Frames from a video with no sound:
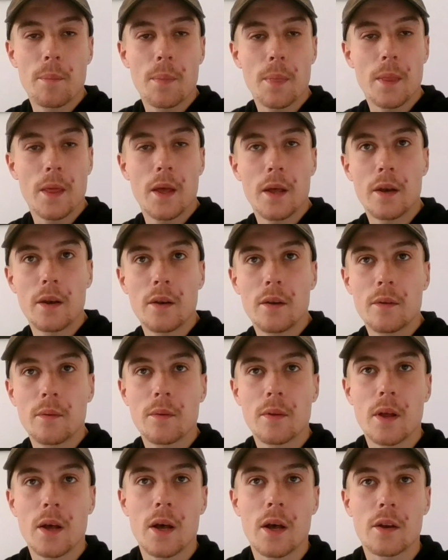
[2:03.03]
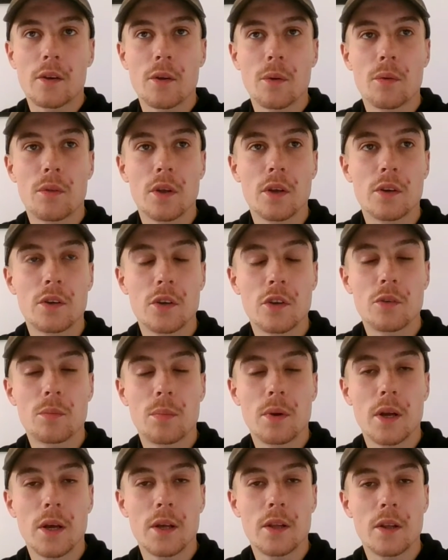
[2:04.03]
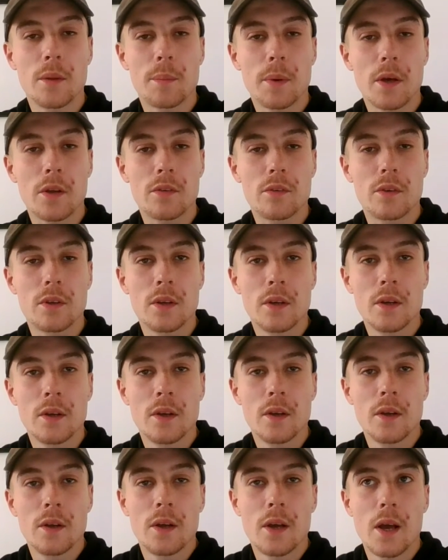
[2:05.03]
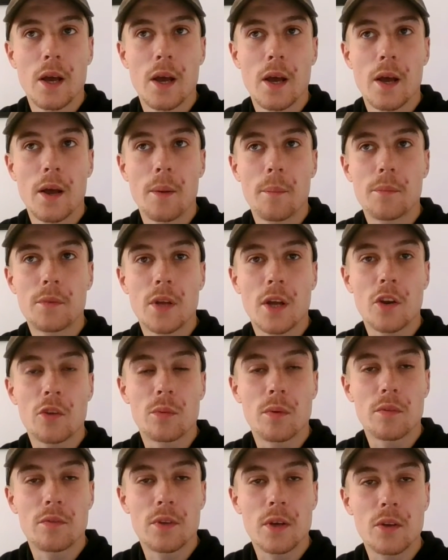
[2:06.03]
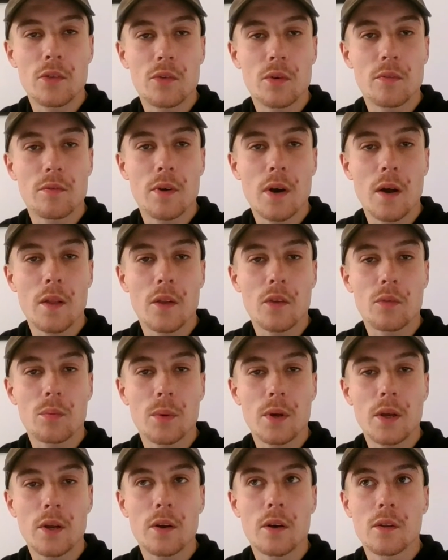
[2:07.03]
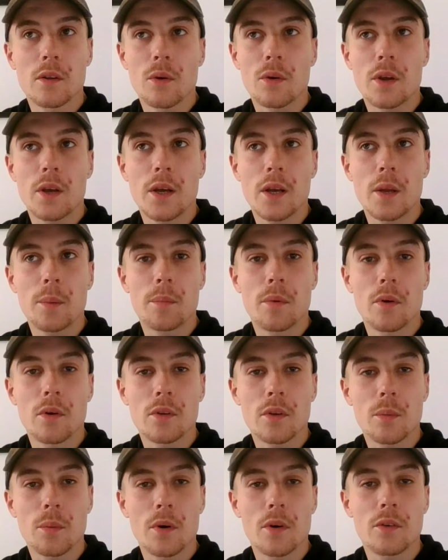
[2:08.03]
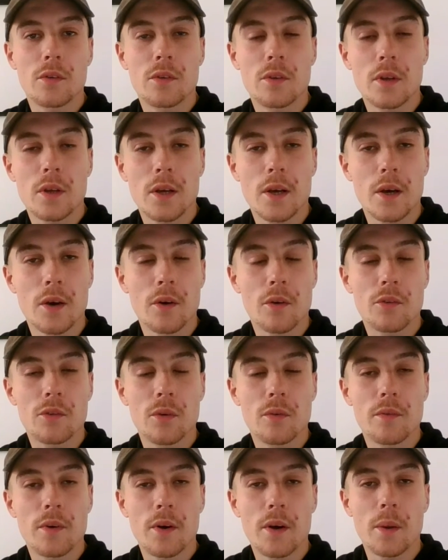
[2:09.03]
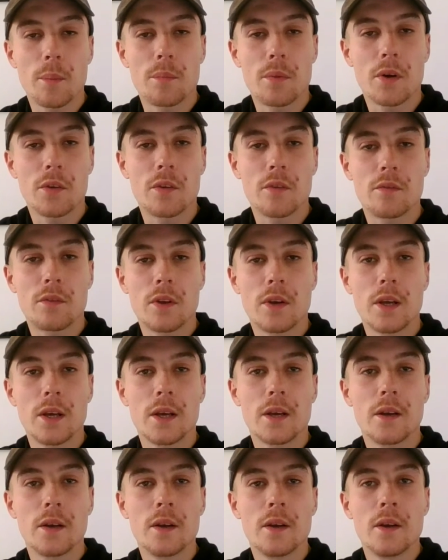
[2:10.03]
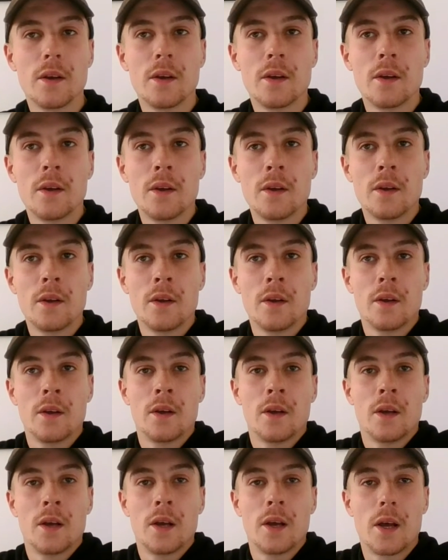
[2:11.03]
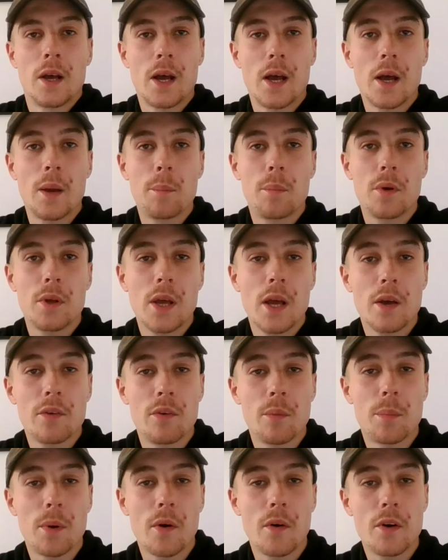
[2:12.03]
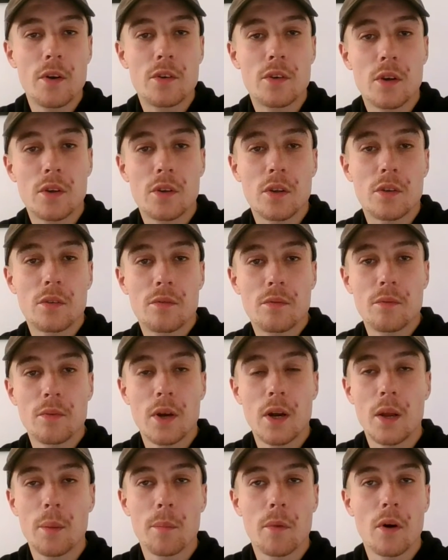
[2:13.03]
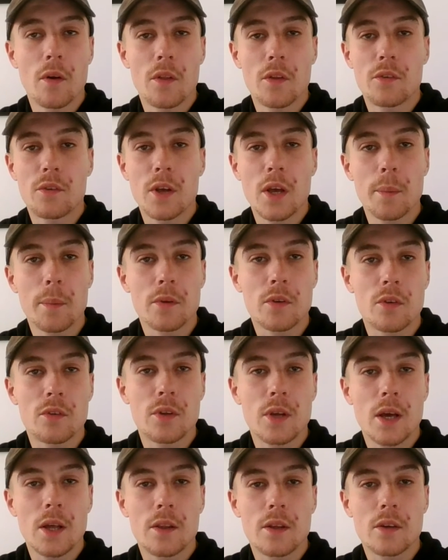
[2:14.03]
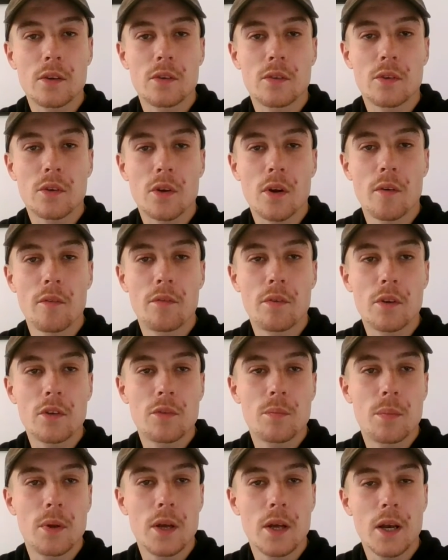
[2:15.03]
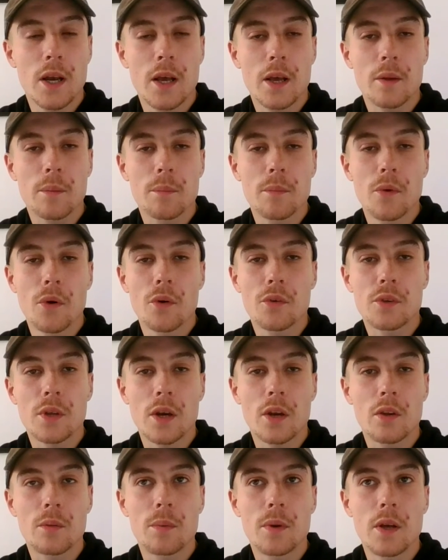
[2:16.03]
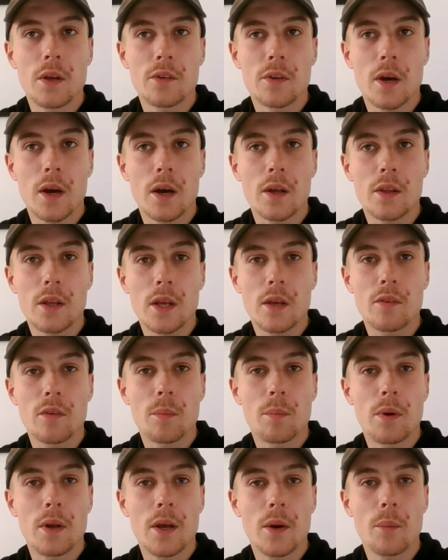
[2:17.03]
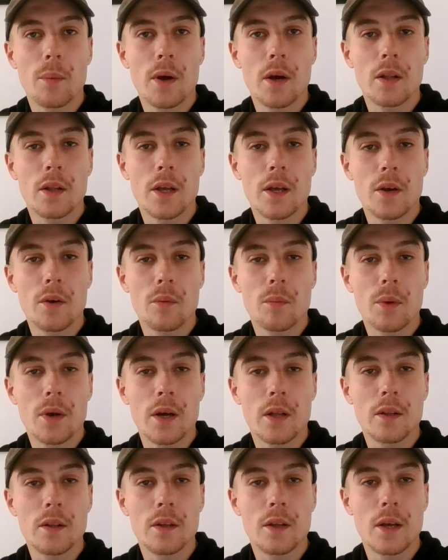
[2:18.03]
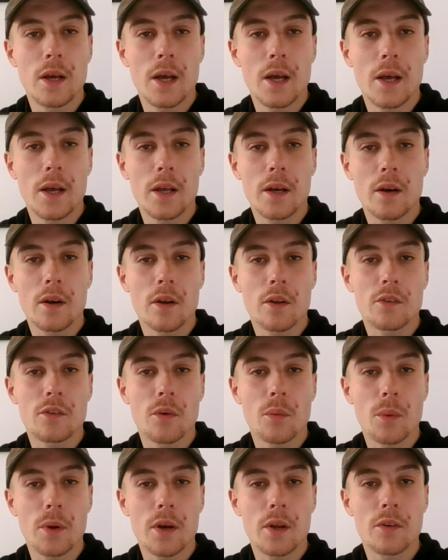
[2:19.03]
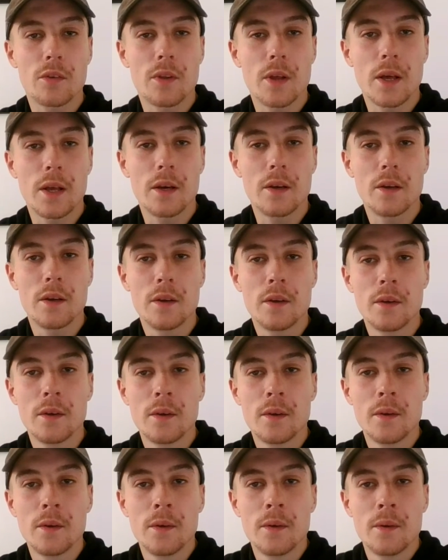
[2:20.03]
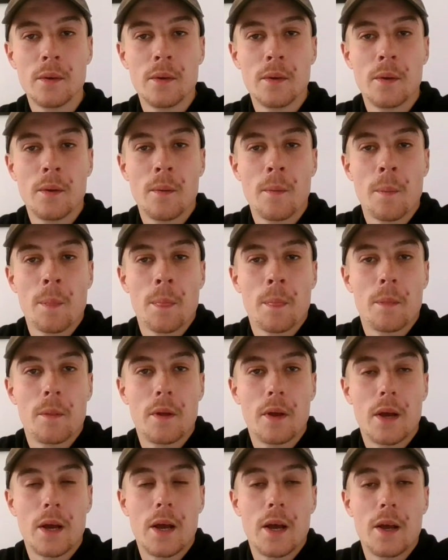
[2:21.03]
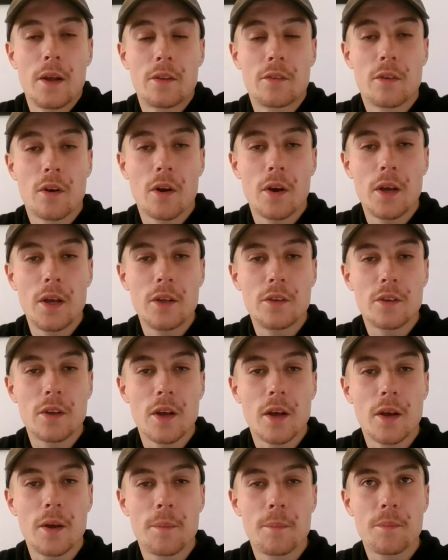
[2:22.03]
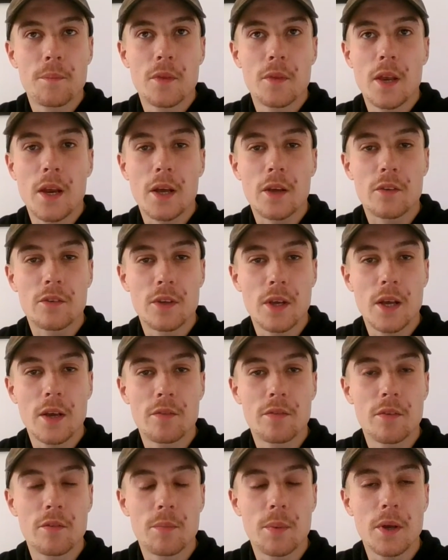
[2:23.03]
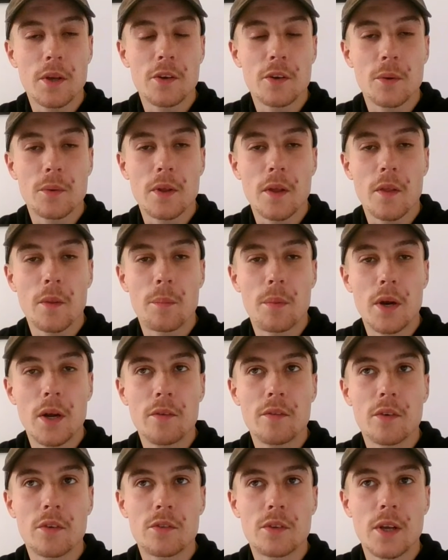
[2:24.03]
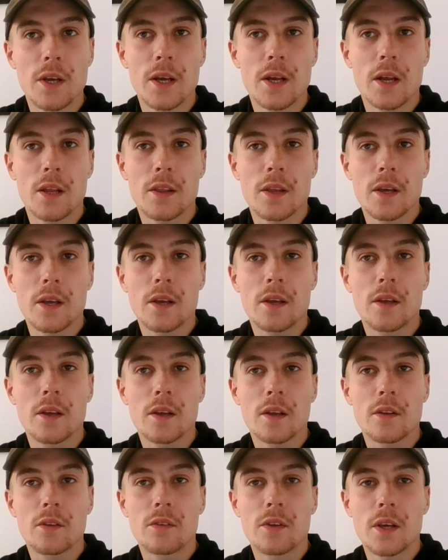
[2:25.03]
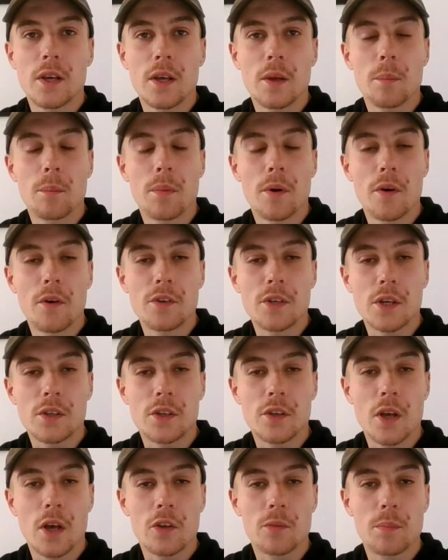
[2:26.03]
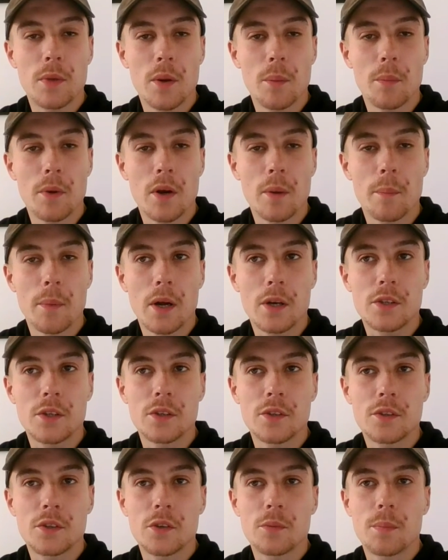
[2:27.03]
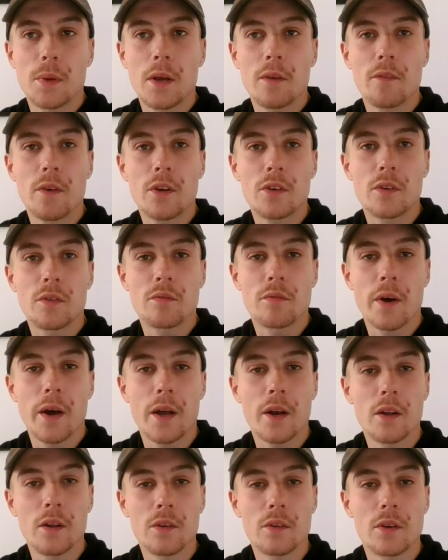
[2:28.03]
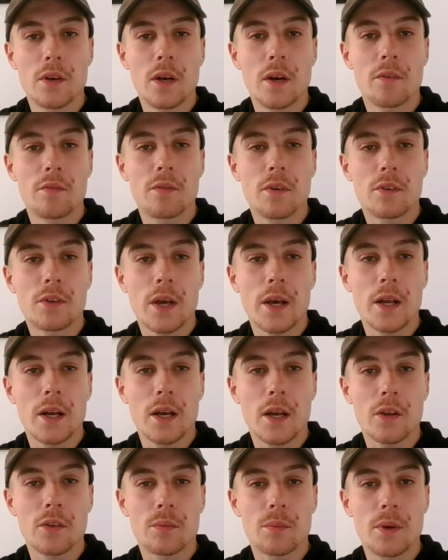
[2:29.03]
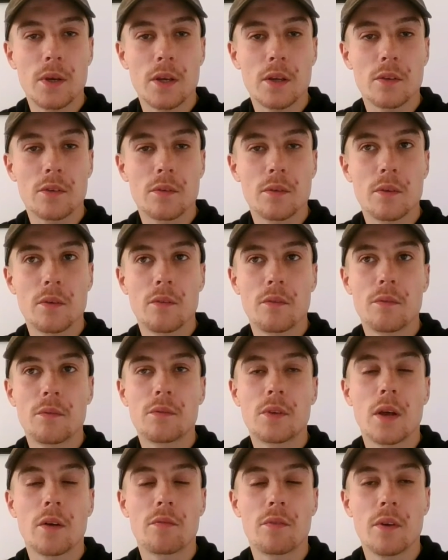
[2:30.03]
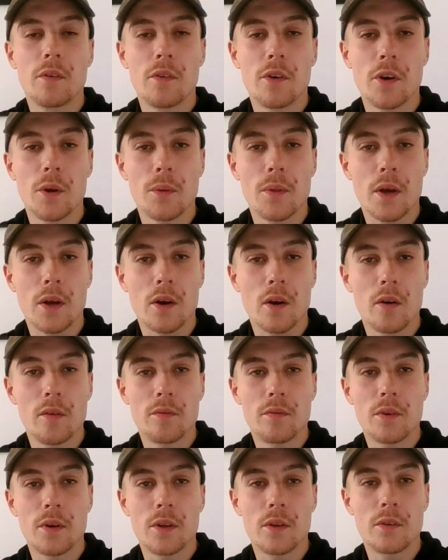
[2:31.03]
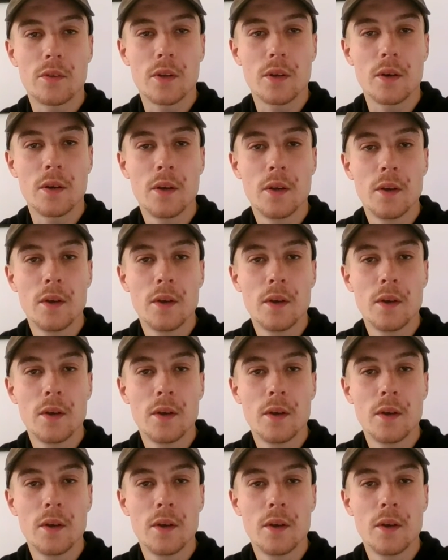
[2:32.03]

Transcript: then I do think she's playing the best tennis we've seen so far this week, although Katie Boulter was also very impressive today. But yeah, for Burrage, it's just really more the same. As I say, I think she's a confidence player like most tennis players are. I think if you're playing well, hitting lots of winners, then it's a lot easier the next day if you've been doing that the previous day. And I think you can see in Burrage actually has been winning matches. She's been reaching finals, and lifting a title last week has definitely renewed that confidence. And